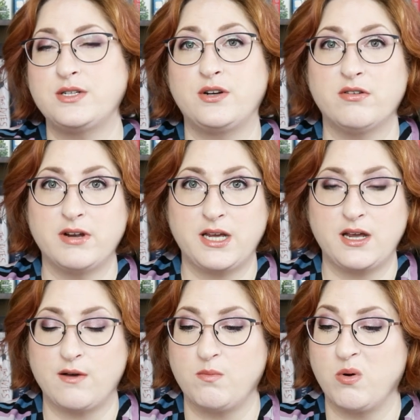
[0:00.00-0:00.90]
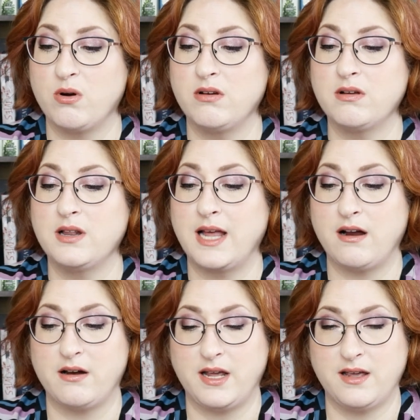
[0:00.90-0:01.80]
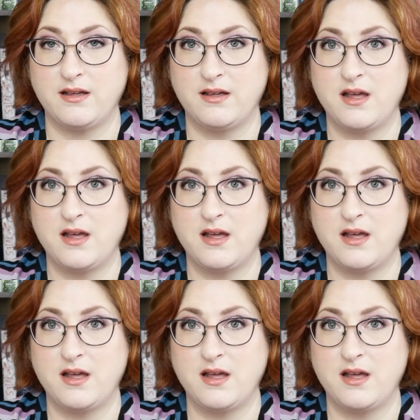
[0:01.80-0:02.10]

degree of moral clarity